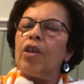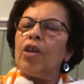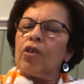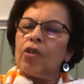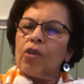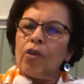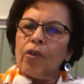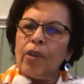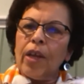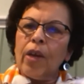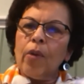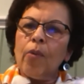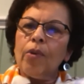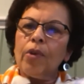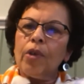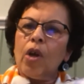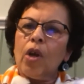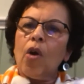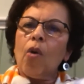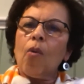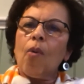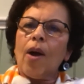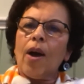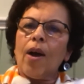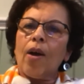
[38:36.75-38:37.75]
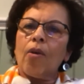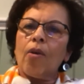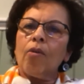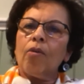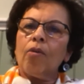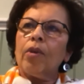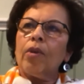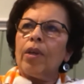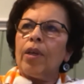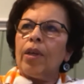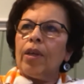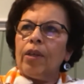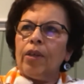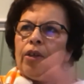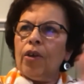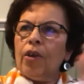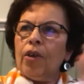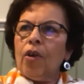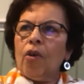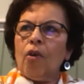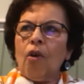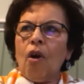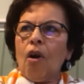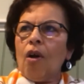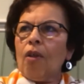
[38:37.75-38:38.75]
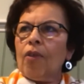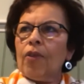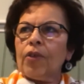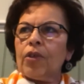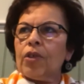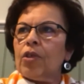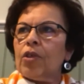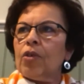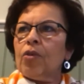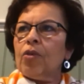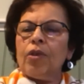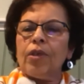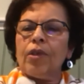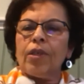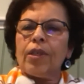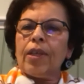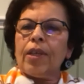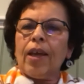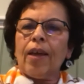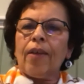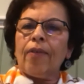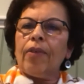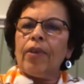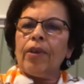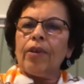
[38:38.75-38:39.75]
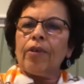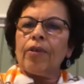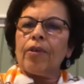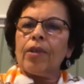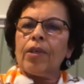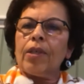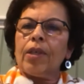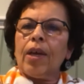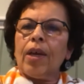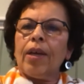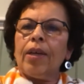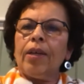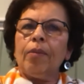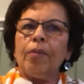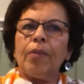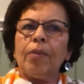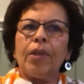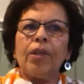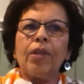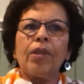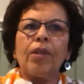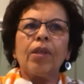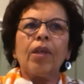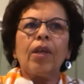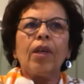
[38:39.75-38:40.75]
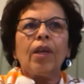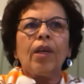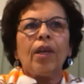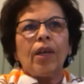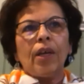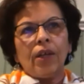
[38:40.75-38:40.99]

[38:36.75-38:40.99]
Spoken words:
So they would go out, all the students had their assignments,